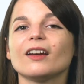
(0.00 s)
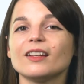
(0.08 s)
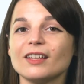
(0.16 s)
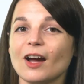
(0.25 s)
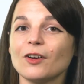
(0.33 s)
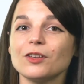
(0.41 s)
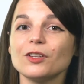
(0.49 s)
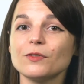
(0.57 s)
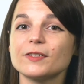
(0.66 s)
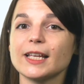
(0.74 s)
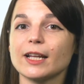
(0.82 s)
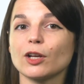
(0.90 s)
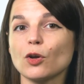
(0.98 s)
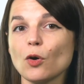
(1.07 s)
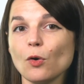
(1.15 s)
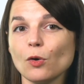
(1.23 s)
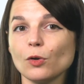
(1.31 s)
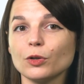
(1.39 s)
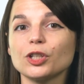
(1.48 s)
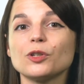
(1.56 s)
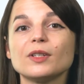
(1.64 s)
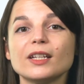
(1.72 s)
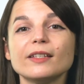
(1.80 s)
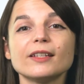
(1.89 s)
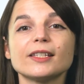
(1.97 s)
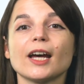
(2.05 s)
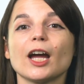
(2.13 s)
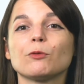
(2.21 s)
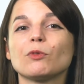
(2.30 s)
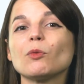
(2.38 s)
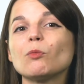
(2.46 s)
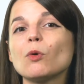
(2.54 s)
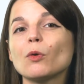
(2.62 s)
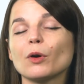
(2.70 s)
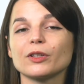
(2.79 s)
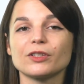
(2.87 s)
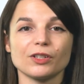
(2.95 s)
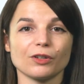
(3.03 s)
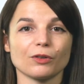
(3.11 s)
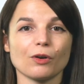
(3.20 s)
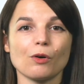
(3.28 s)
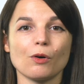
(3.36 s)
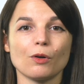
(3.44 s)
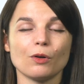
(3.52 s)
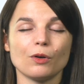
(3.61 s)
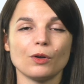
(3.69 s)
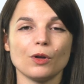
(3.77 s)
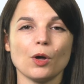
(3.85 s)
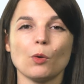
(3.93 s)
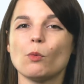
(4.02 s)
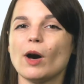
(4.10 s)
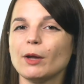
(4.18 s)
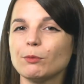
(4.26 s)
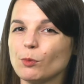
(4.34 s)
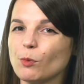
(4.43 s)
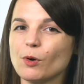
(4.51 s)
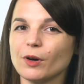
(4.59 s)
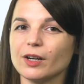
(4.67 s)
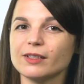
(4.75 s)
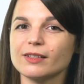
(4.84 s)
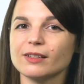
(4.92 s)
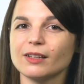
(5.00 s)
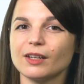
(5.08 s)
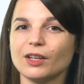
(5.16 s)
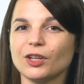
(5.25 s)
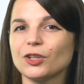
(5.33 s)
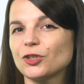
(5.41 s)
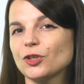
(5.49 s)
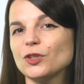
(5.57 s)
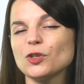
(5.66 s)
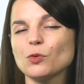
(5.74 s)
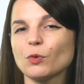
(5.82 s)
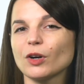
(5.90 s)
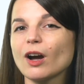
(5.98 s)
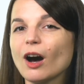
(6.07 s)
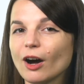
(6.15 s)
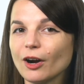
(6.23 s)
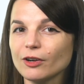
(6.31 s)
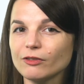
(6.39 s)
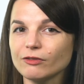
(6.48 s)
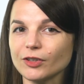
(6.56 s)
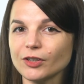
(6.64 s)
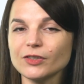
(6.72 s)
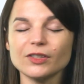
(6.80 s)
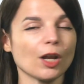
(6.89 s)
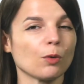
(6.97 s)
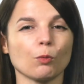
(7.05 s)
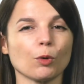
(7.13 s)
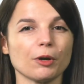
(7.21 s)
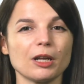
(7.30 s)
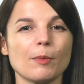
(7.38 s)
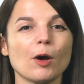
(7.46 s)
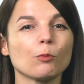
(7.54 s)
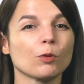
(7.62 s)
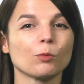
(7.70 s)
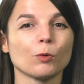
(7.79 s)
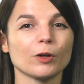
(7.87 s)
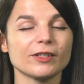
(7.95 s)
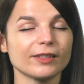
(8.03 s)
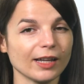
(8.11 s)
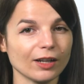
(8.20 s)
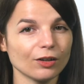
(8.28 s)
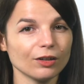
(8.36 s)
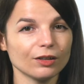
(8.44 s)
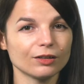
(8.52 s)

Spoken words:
Now that you've set a goal, you need to tie rewards to your goal. Why rewards? Shouldn't you work hard first and worry about rewards later?